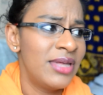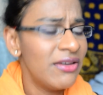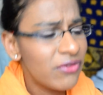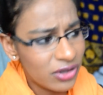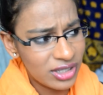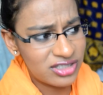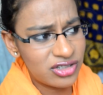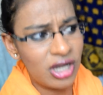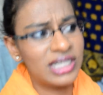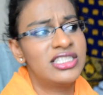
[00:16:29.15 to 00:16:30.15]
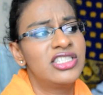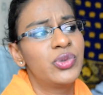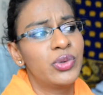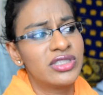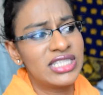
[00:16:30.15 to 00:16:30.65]
Even though it's targeted
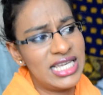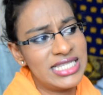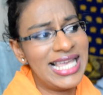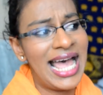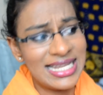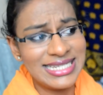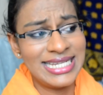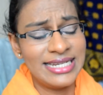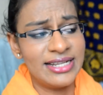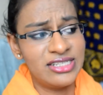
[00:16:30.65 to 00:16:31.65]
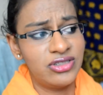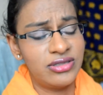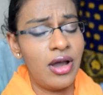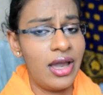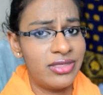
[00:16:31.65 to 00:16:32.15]
towards kids and
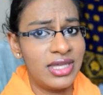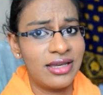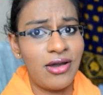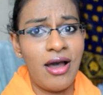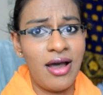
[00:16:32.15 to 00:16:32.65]
teenagers, I think.